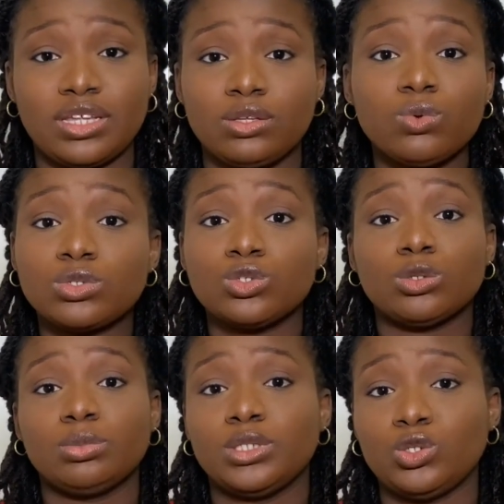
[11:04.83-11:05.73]
Like, you want to do
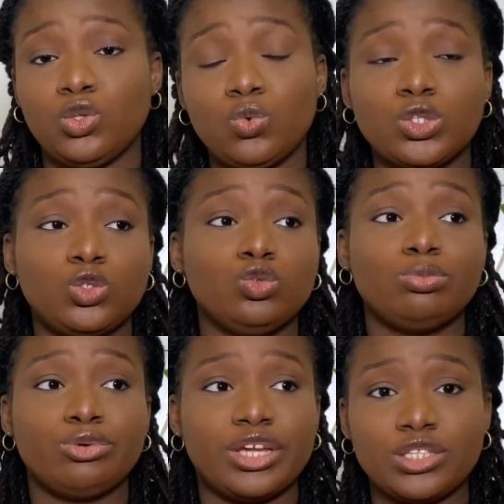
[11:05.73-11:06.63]
something new, you want to do
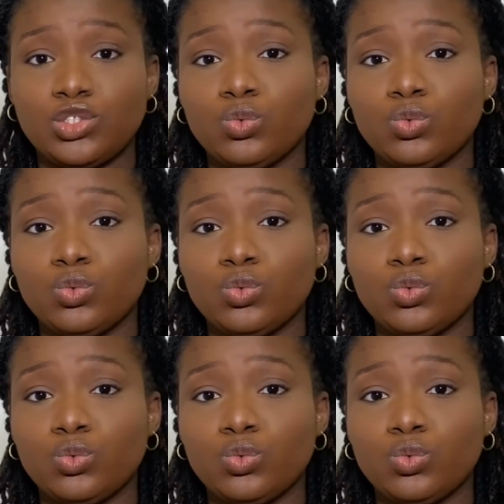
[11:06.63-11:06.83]
braids,